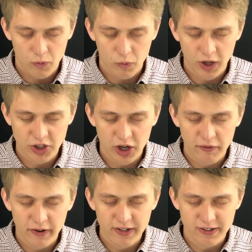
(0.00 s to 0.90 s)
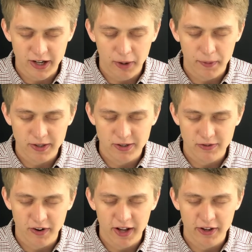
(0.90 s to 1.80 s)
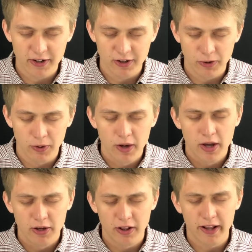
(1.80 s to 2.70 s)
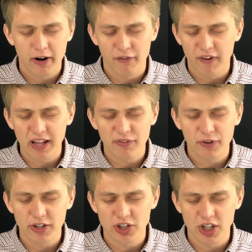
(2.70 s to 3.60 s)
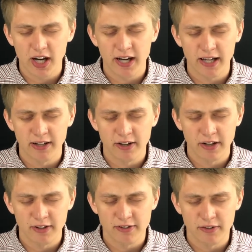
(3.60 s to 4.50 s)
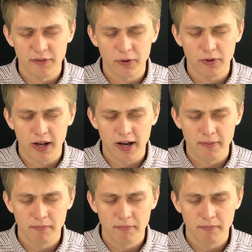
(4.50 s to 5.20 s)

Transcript: watch over us and help us, Father, to let our faithfulness shine during this difficult time.